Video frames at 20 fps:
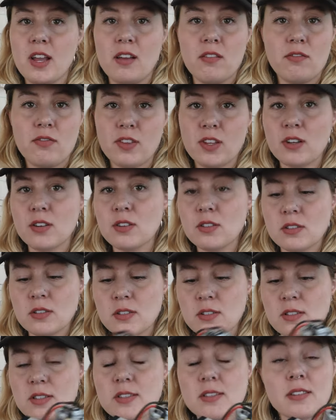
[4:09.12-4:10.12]
It
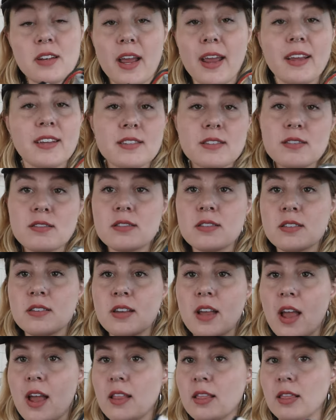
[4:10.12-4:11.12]
feels nice
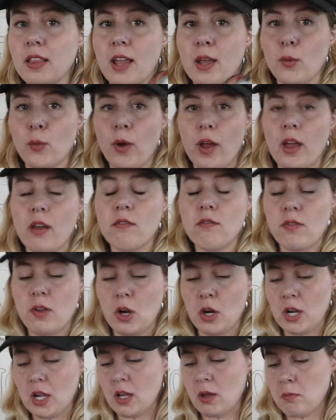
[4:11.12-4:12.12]
and lightweight,
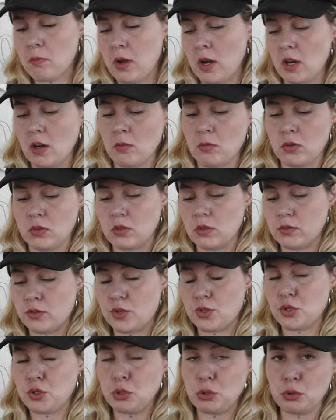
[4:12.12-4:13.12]
very comparable
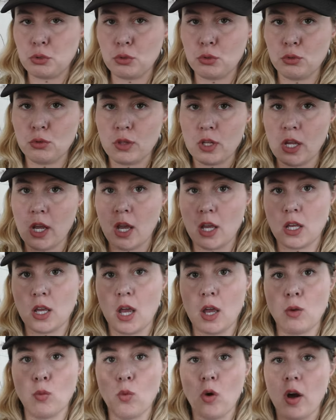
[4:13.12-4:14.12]
to the
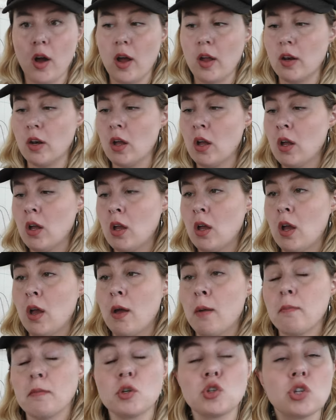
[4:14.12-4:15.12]
AK1
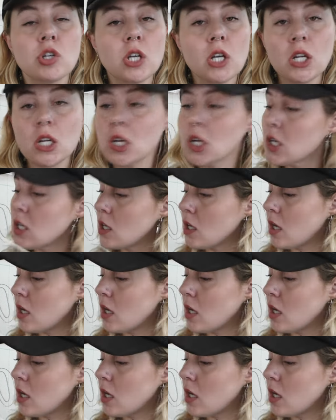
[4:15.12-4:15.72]
machine.